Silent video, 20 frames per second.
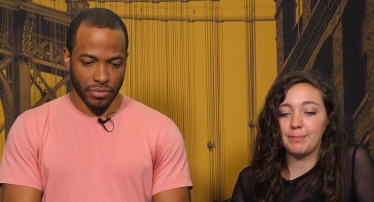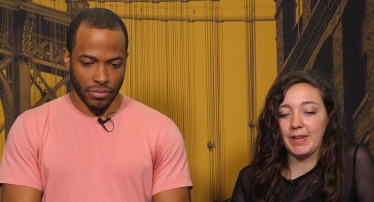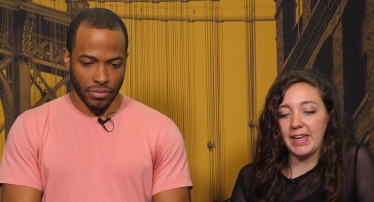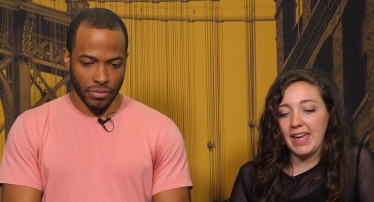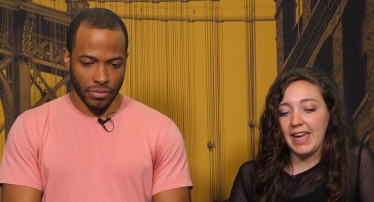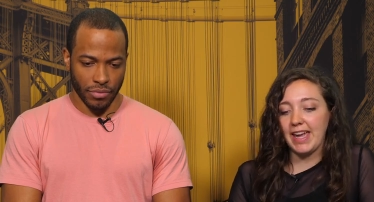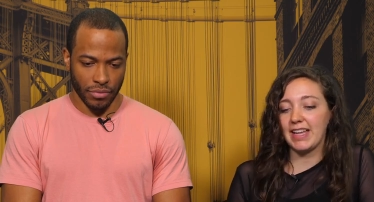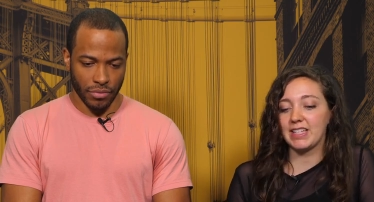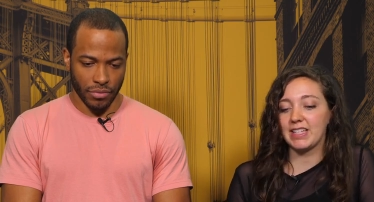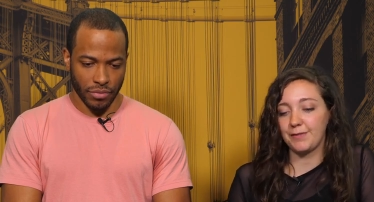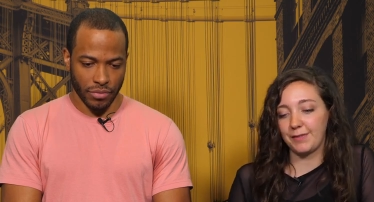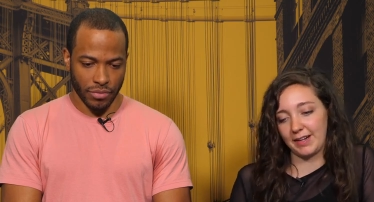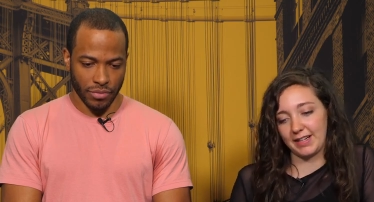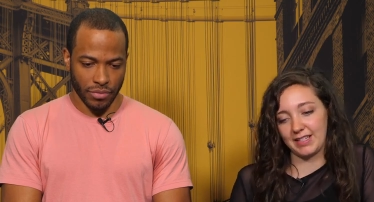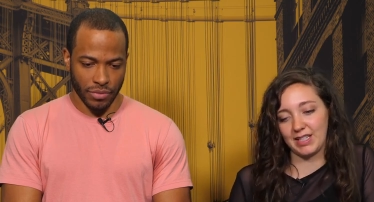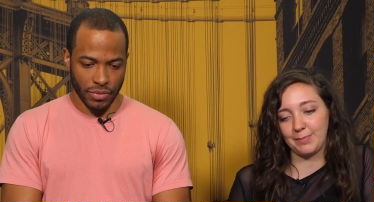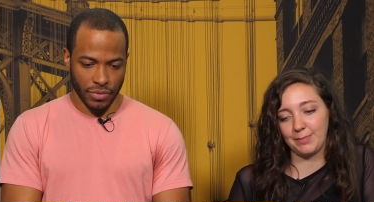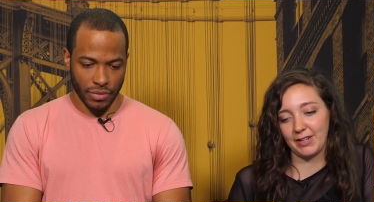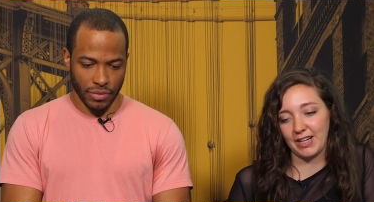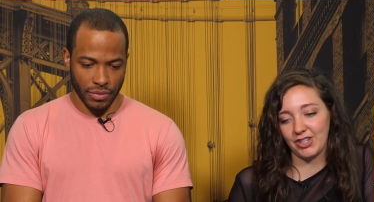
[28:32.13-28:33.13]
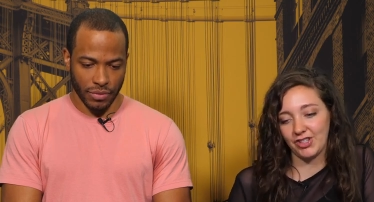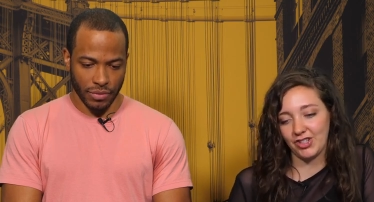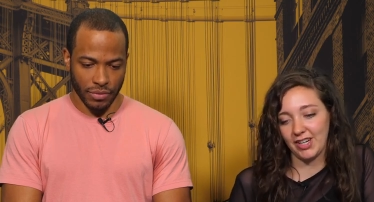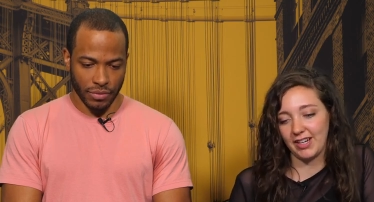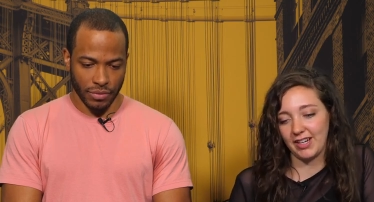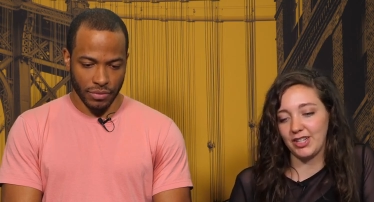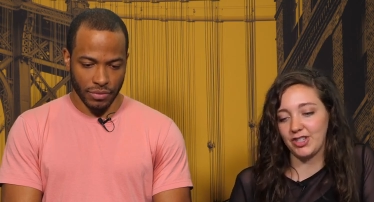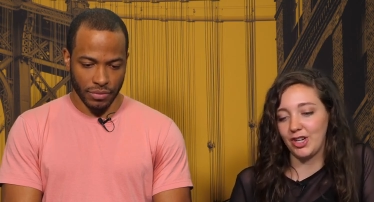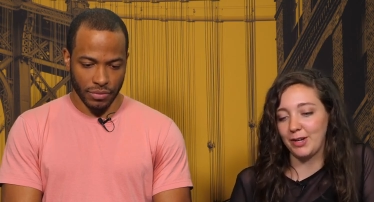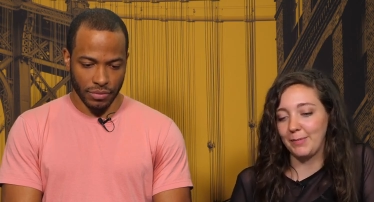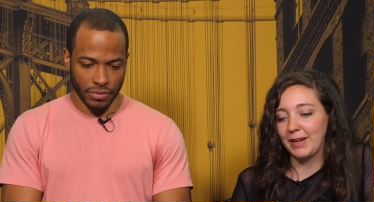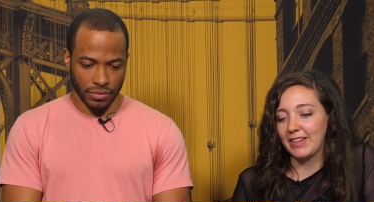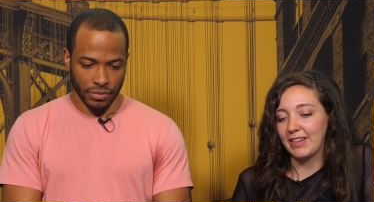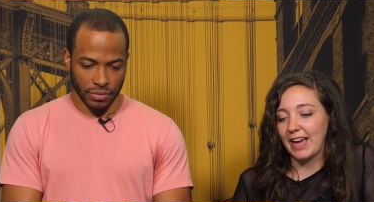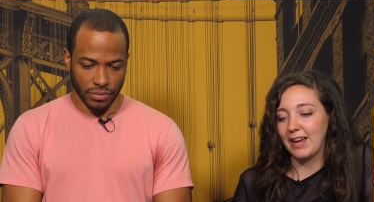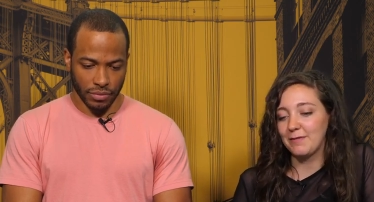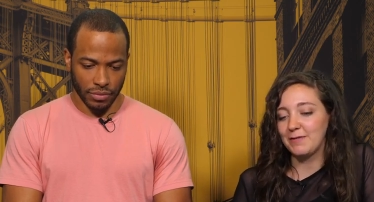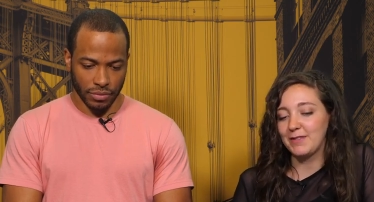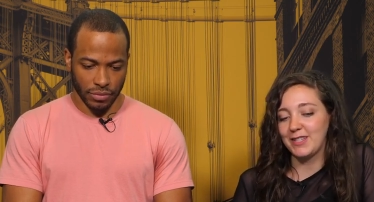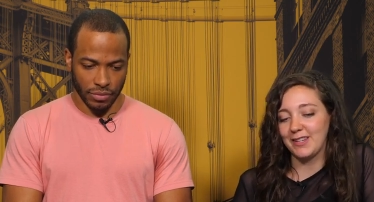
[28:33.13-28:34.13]
Speaker 1: Behance for inspiration, Adobe
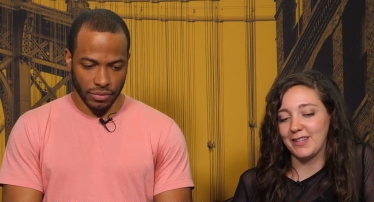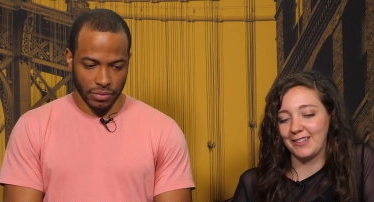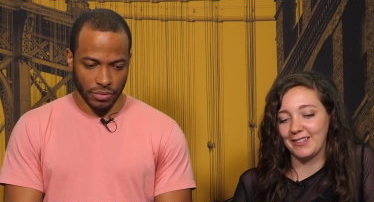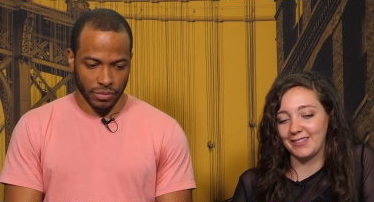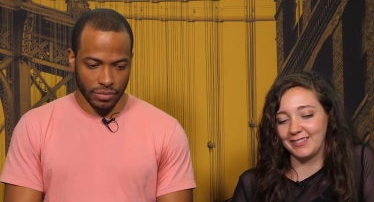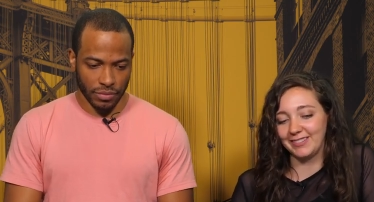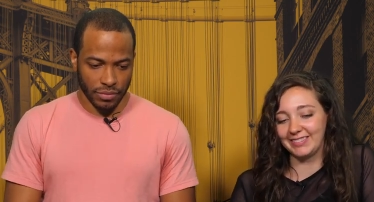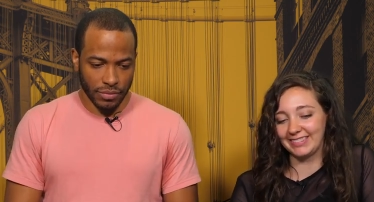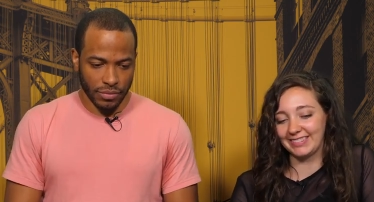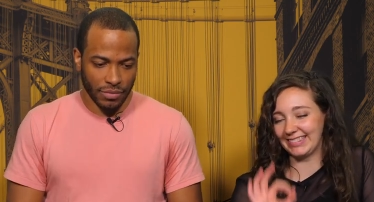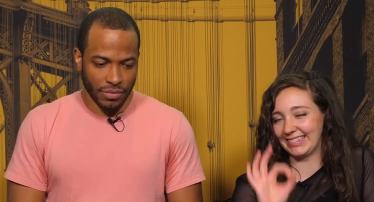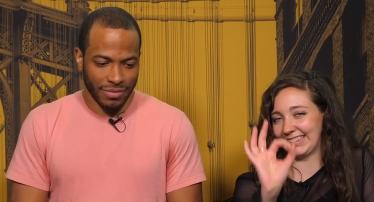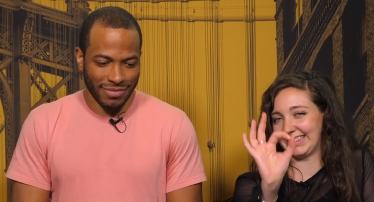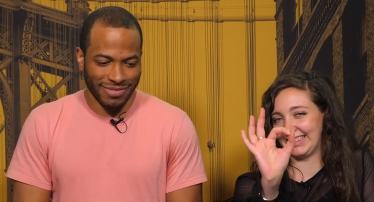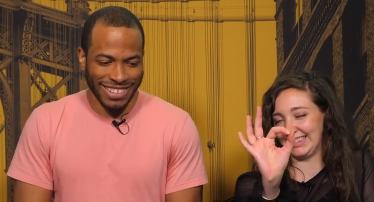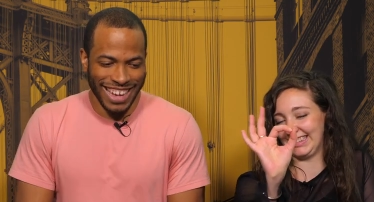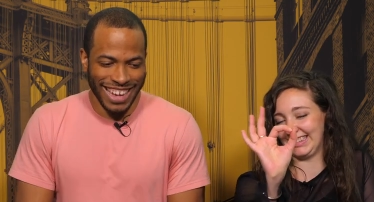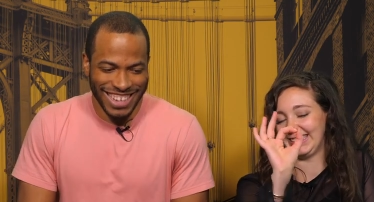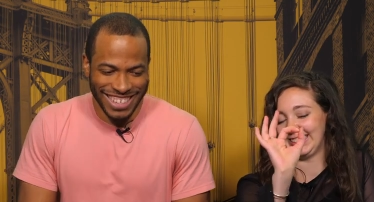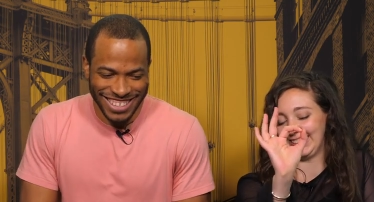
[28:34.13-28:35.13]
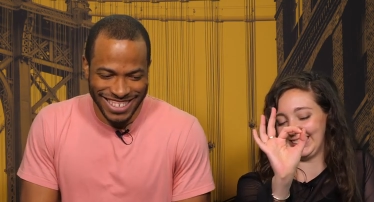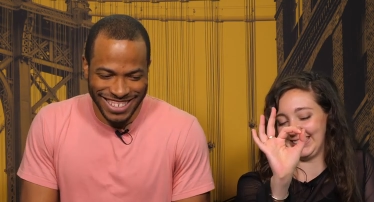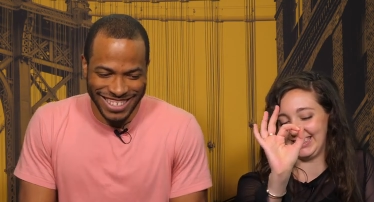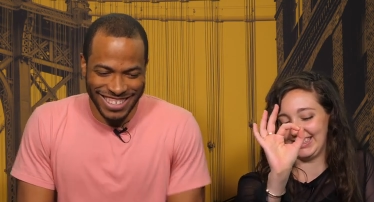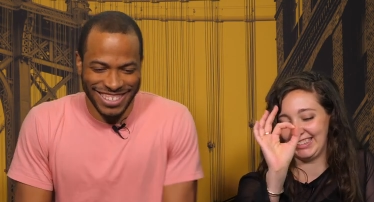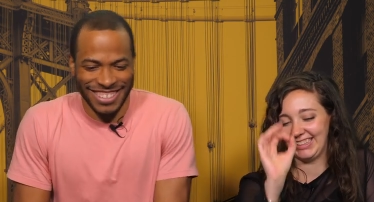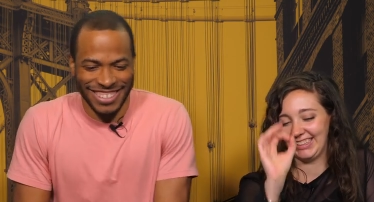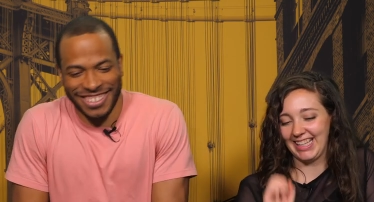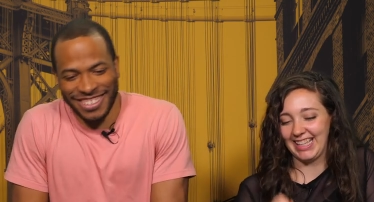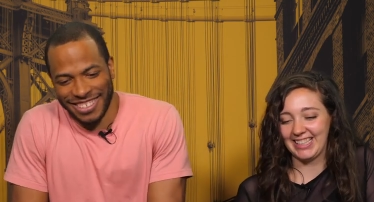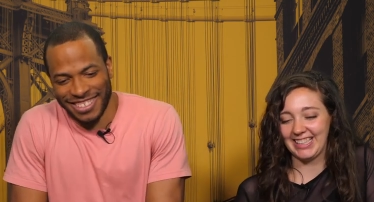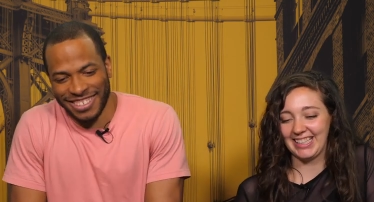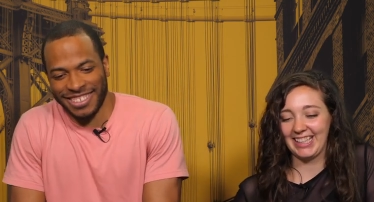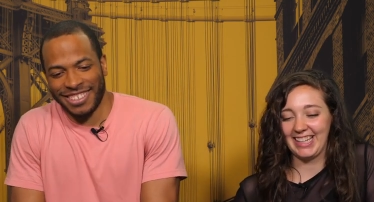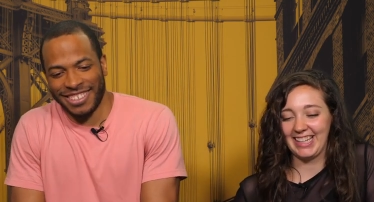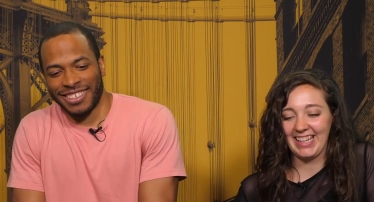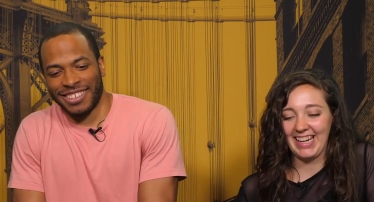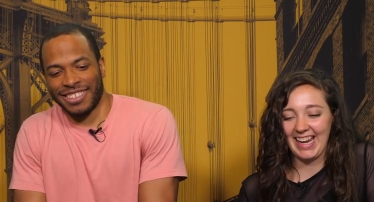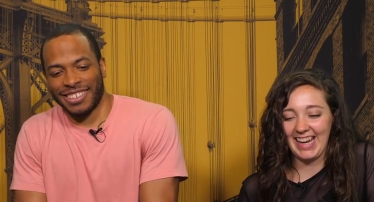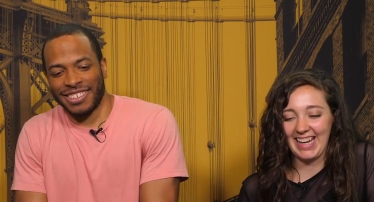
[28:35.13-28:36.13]
Live too. Nice. That's a
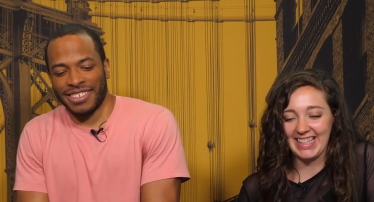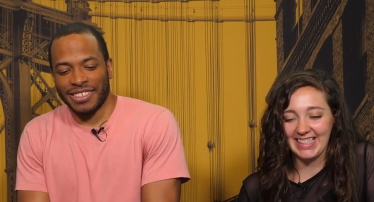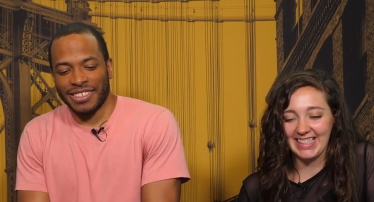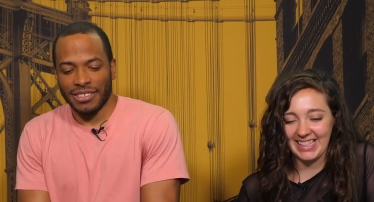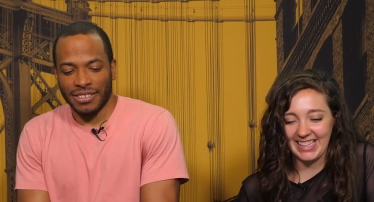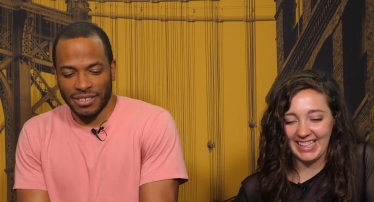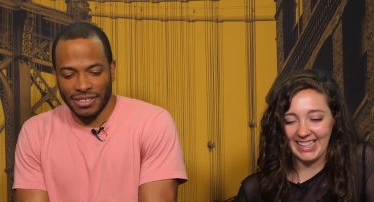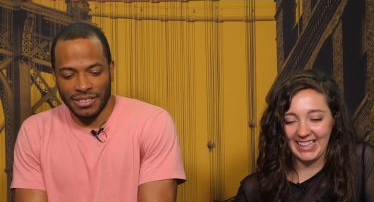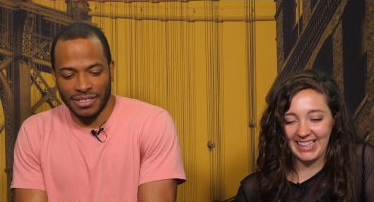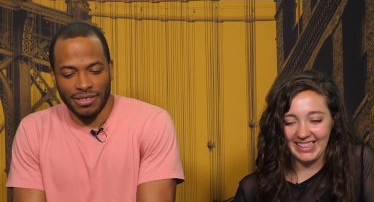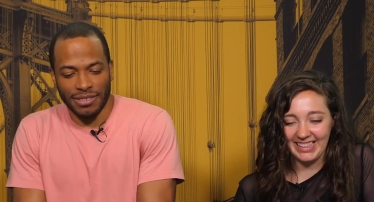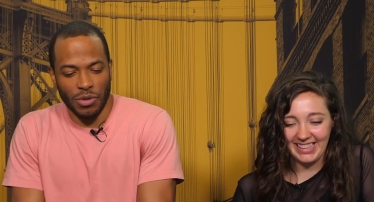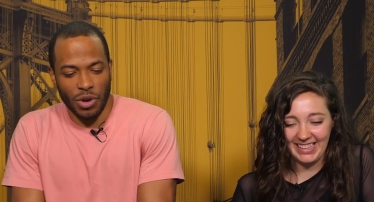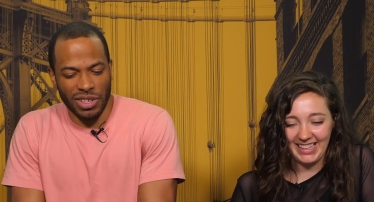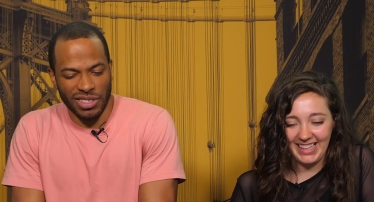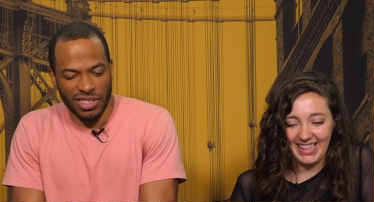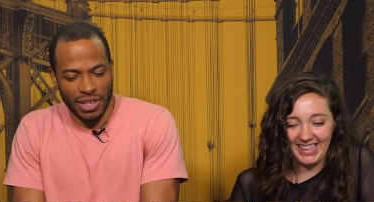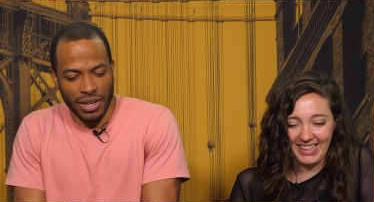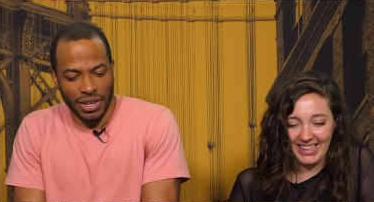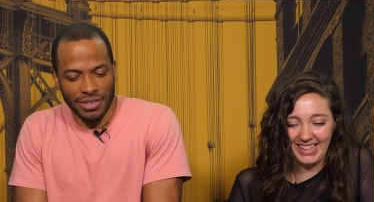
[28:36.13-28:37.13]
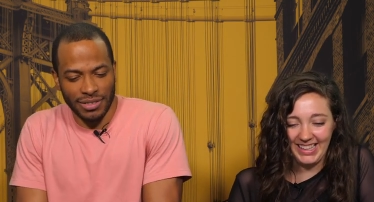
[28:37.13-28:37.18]
good answer. Well done.